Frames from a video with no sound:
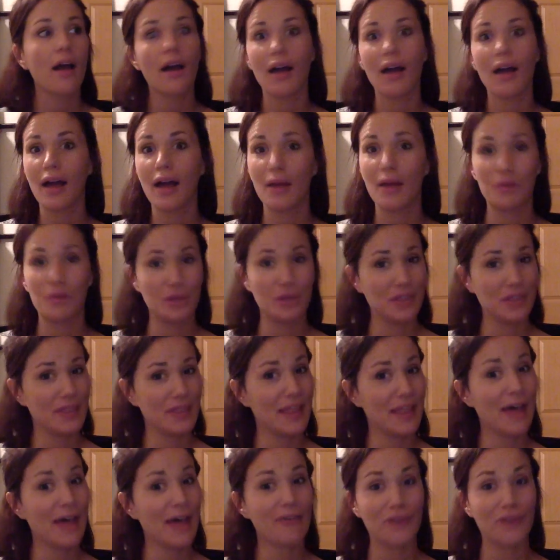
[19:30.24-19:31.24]
I will
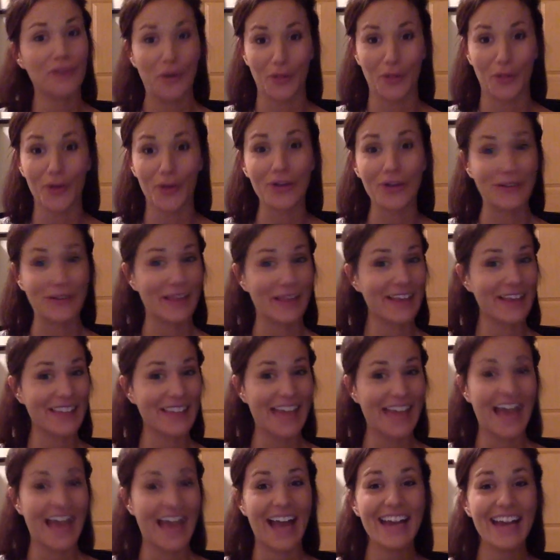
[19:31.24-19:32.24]
never look like
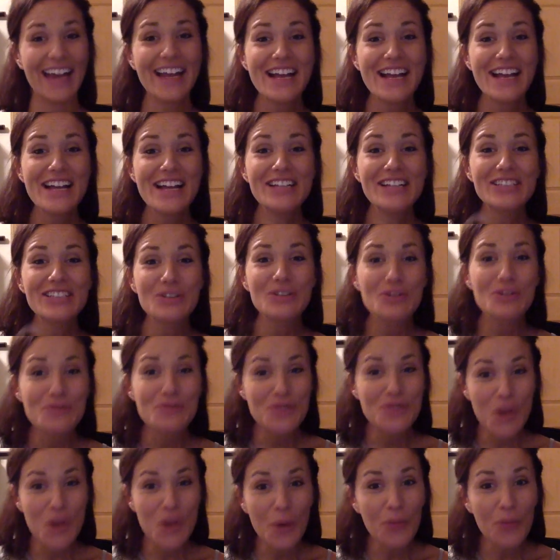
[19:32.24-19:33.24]
that. So
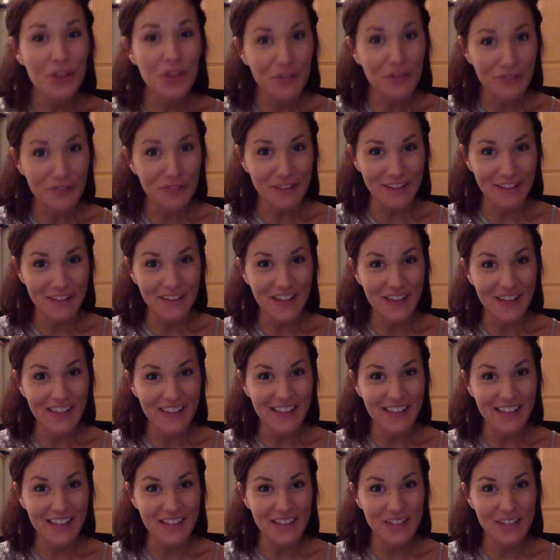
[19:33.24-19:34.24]
they're feeling like
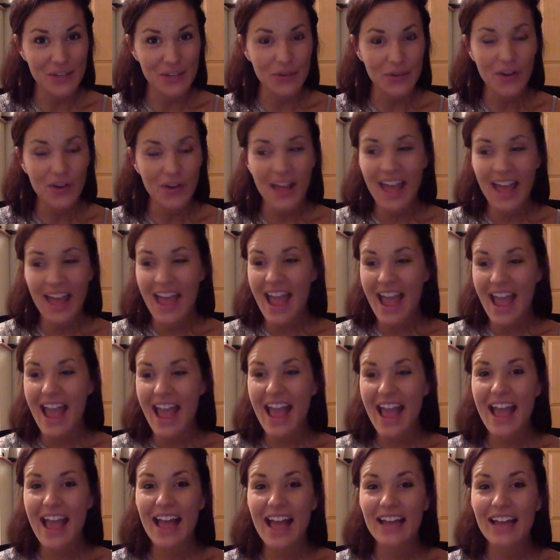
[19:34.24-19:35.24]
that too.
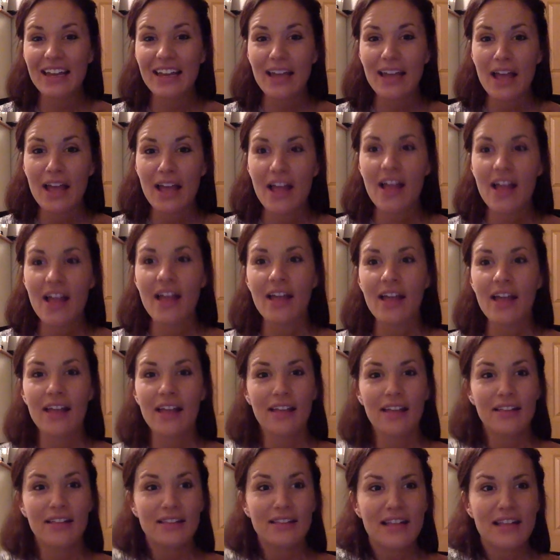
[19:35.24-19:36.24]
And
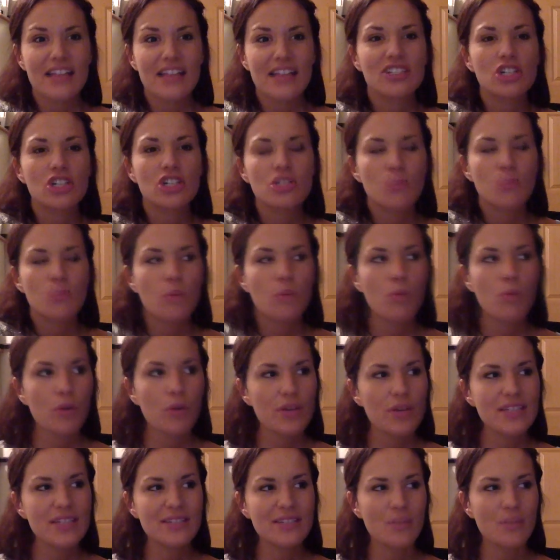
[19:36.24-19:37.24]
it's just one more
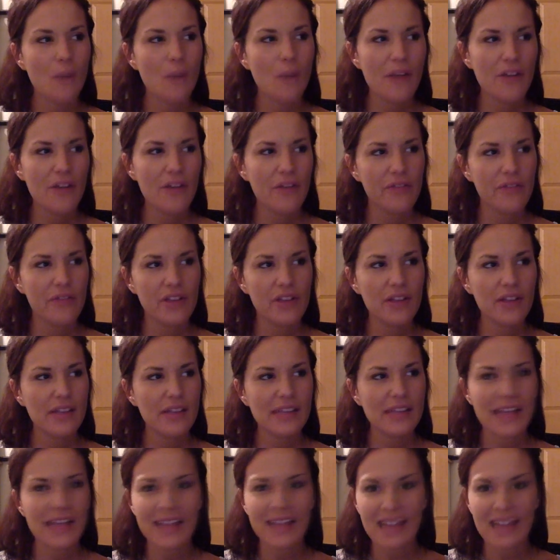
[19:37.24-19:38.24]
reason why they're feeling
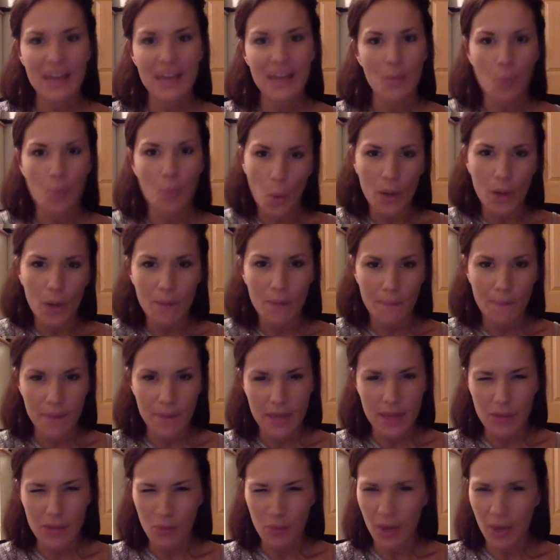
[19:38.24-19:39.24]
like it wouldn't
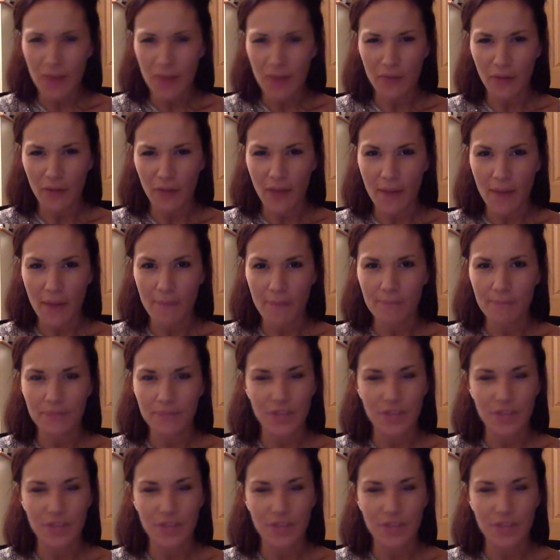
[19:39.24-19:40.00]
be right for them.